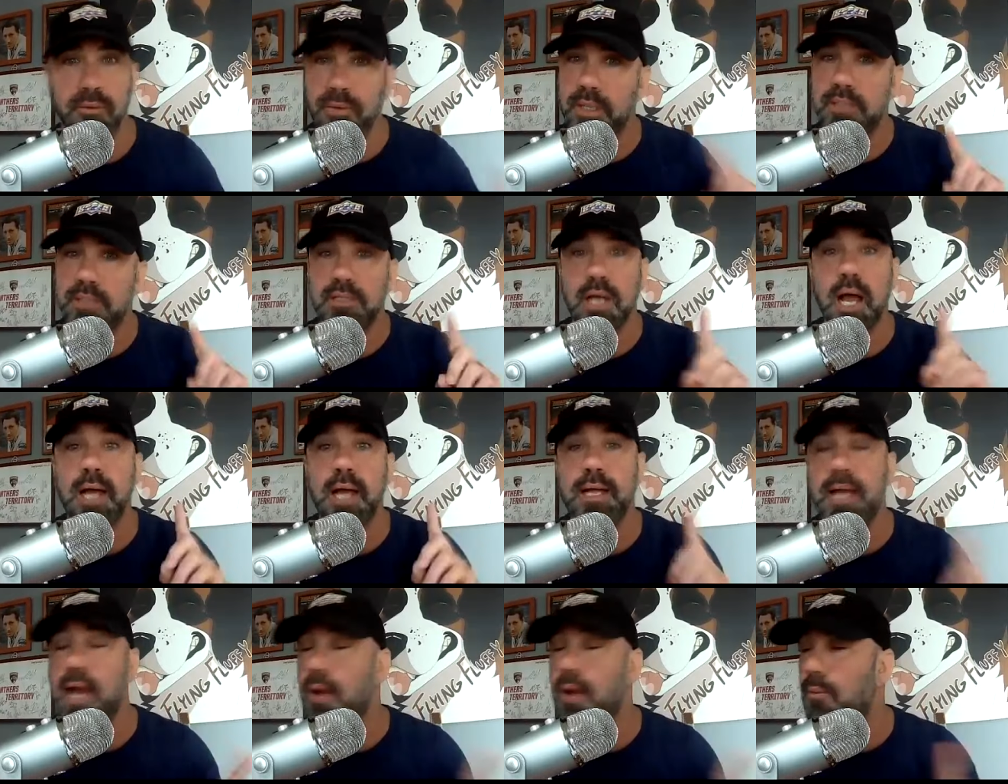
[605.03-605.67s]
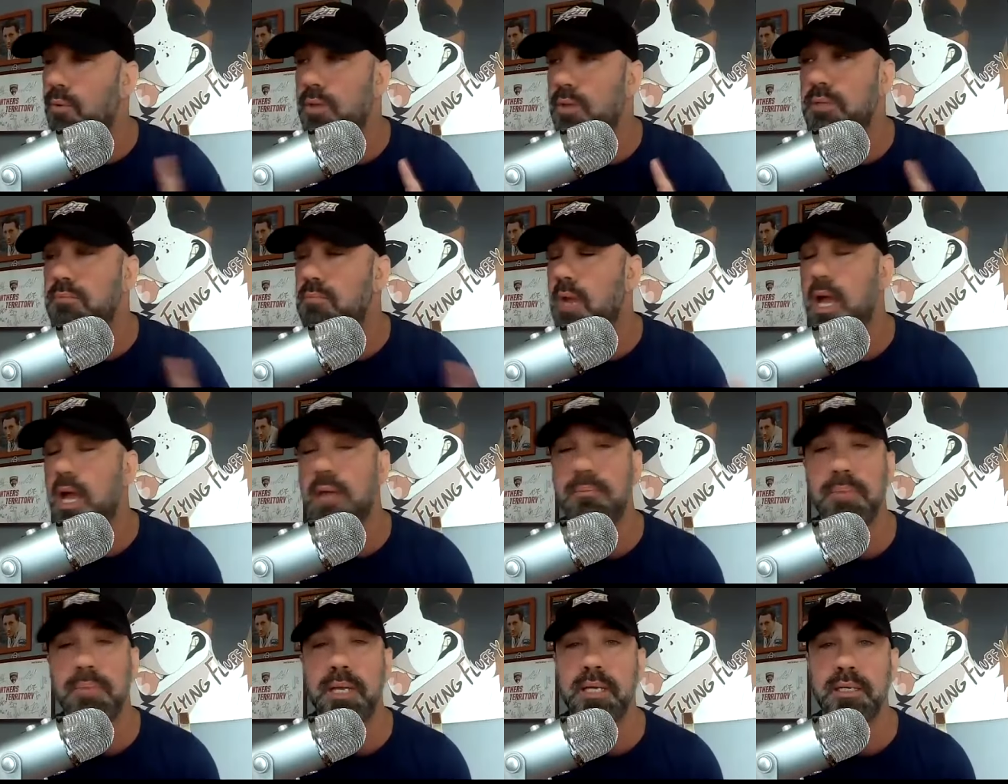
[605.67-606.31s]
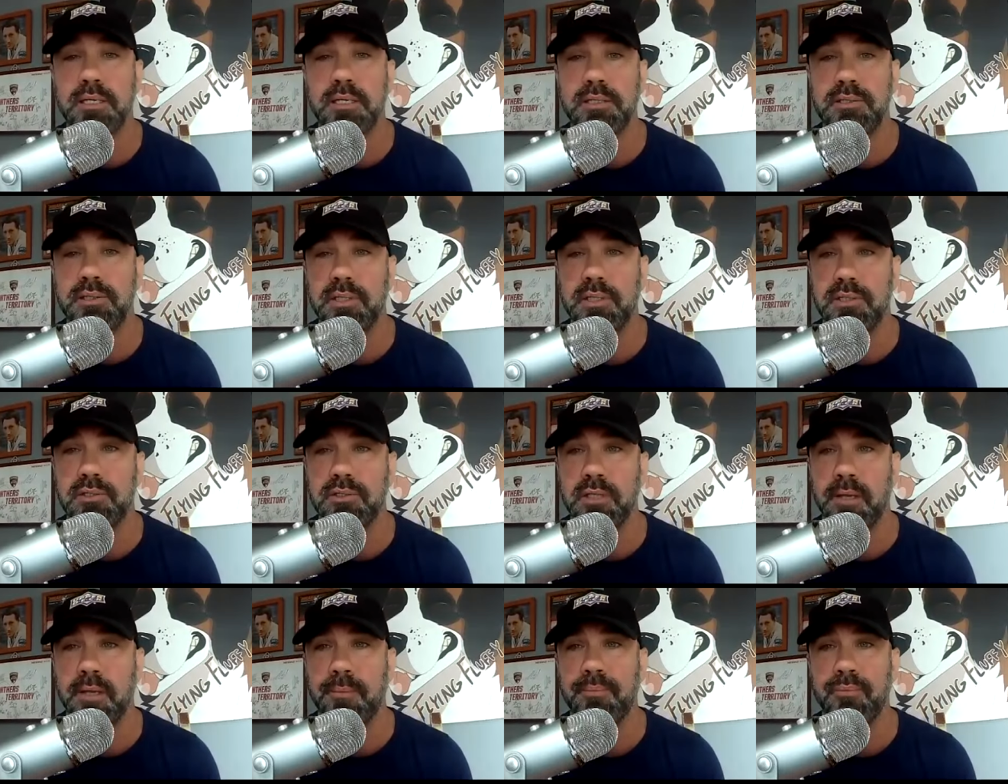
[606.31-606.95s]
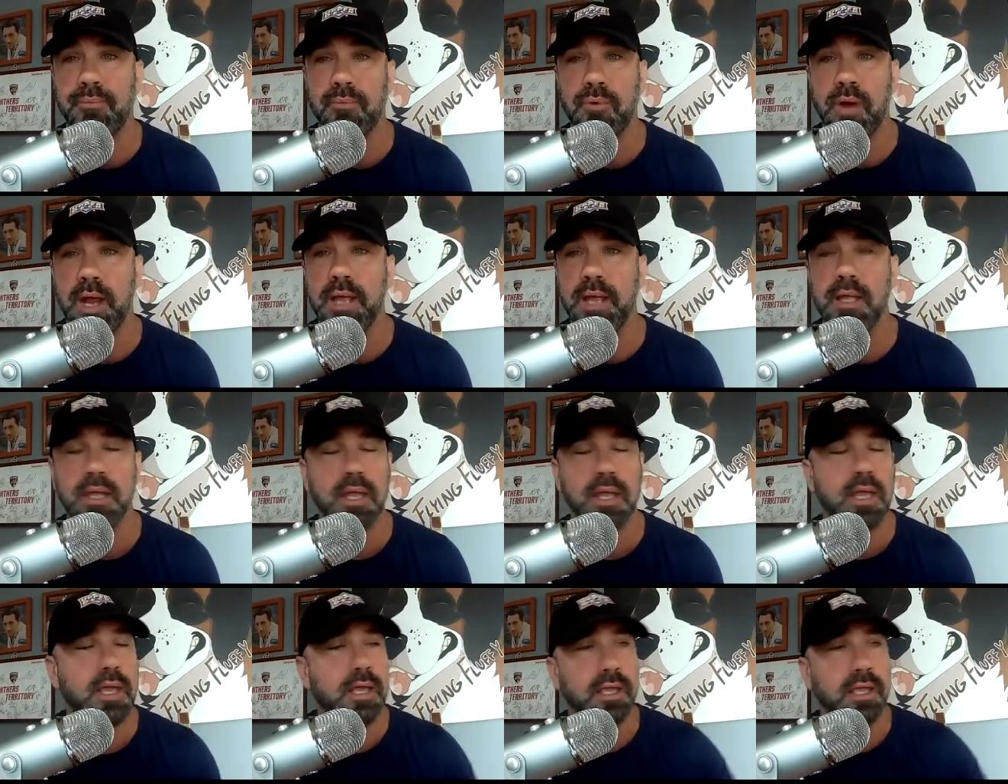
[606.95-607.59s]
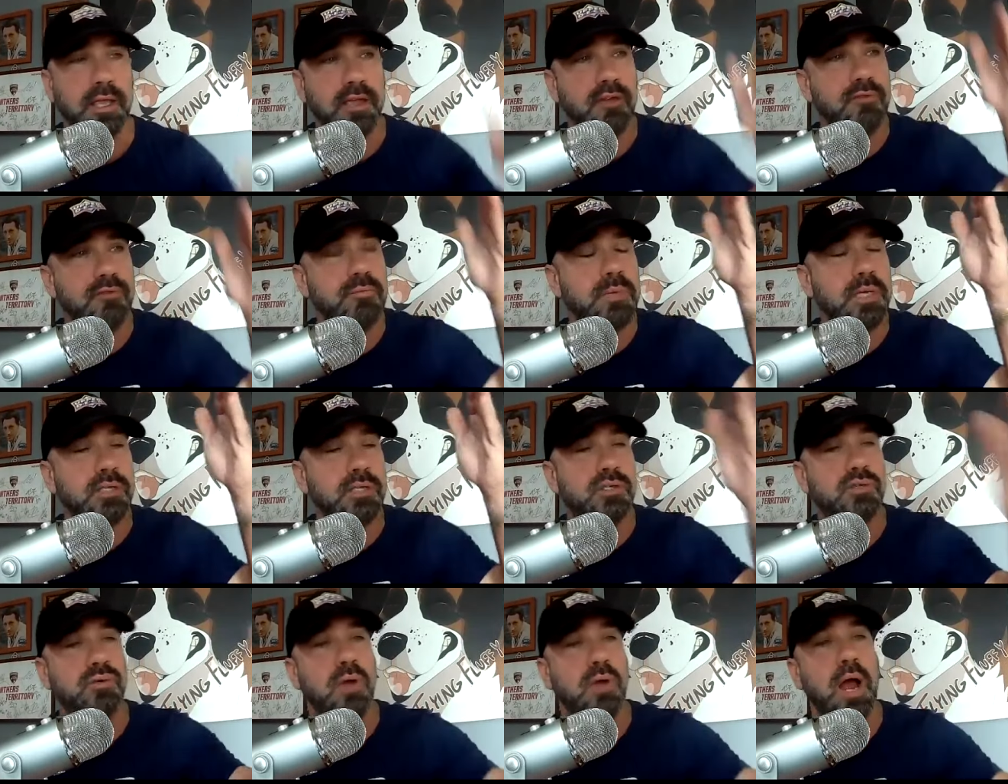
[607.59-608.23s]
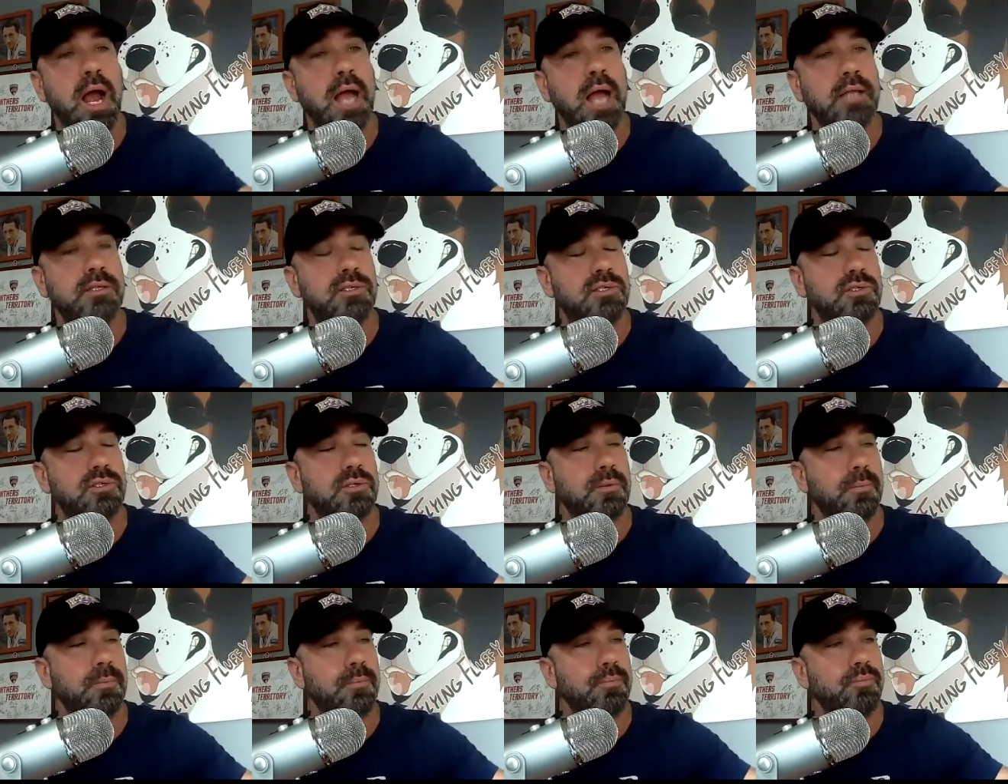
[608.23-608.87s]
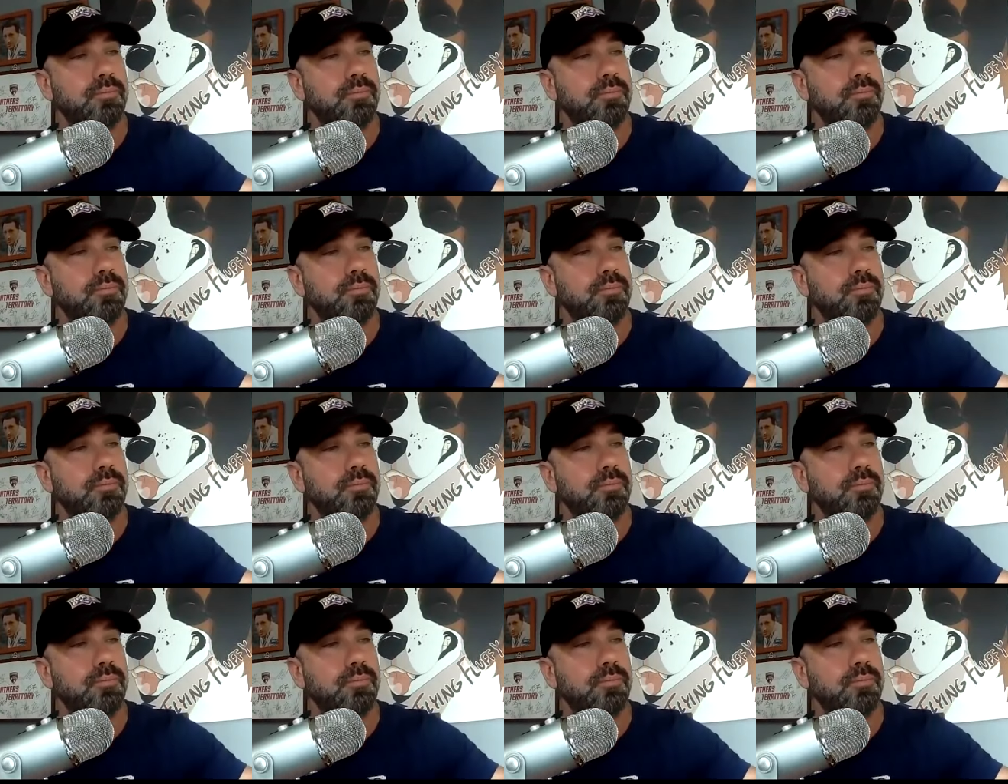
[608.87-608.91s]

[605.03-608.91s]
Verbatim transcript: Rick Tocchet, I wouldn't mind being an assistant, right? Give me Trotz